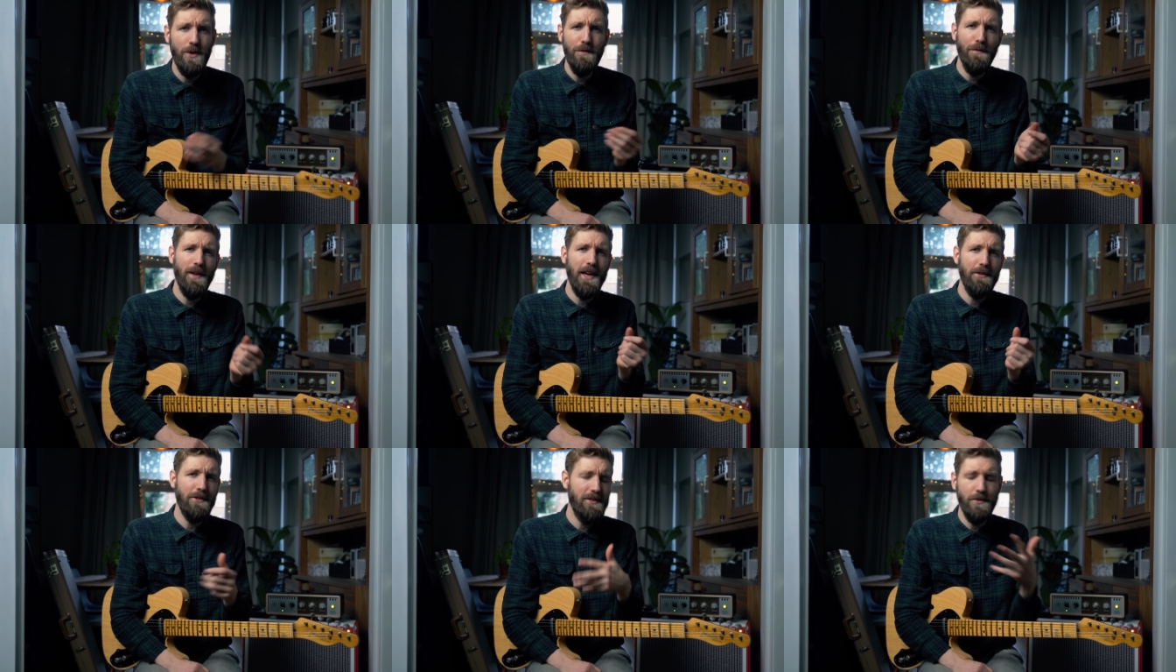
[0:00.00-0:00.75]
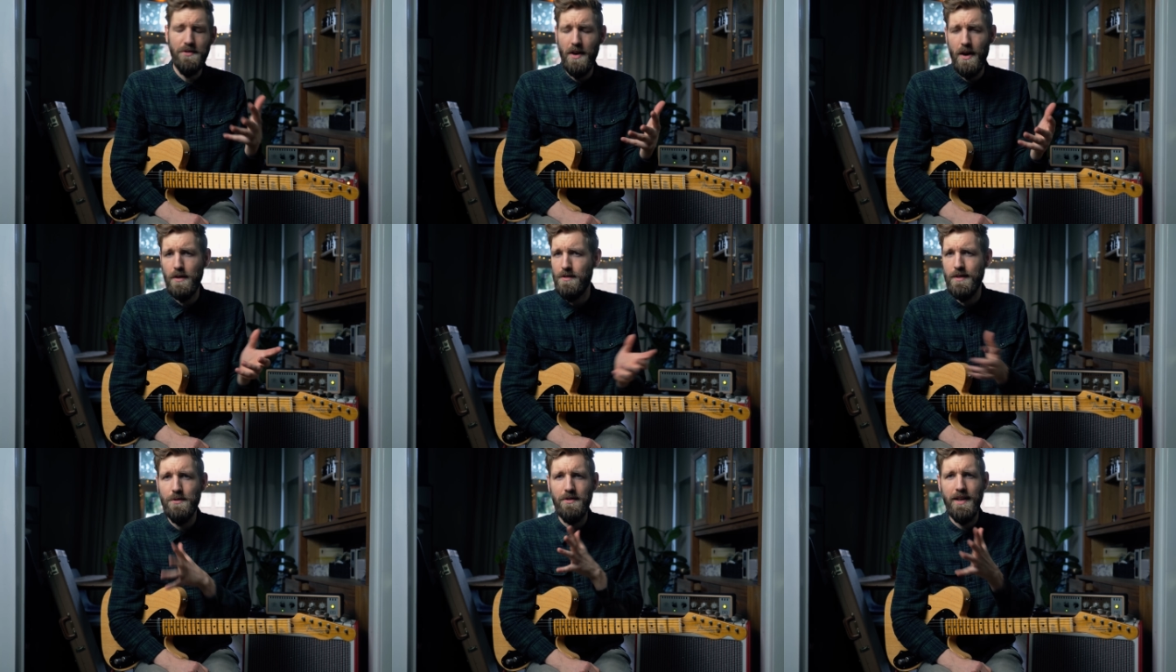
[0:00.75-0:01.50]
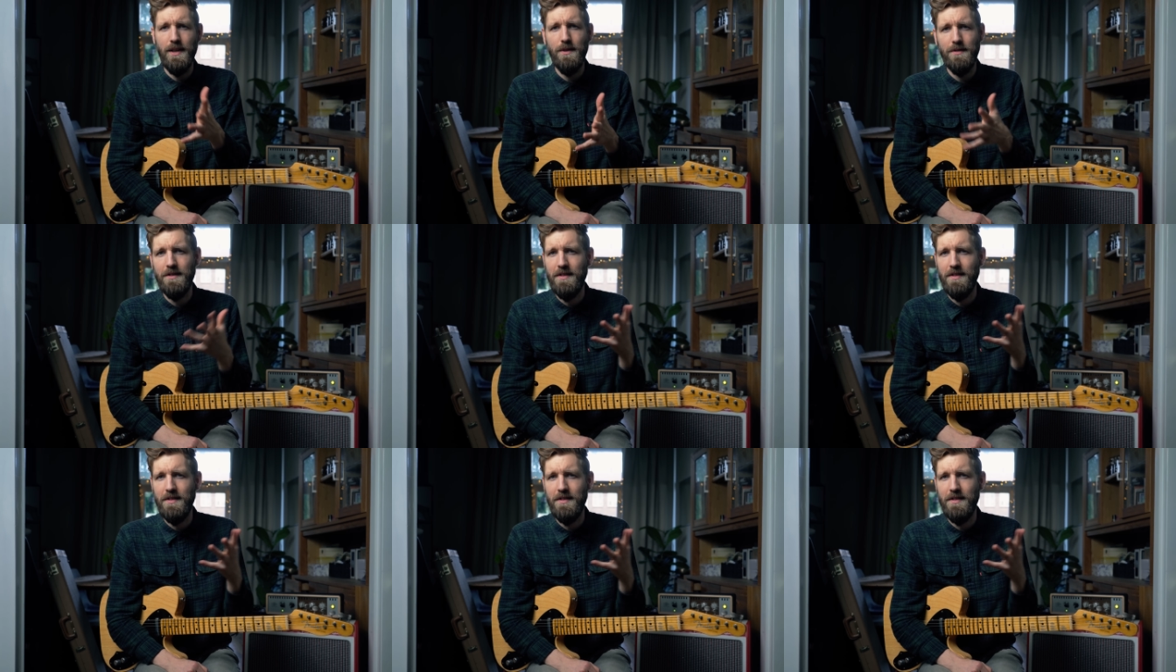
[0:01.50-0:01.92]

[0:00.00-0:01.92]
New flavors, new songs, new skills,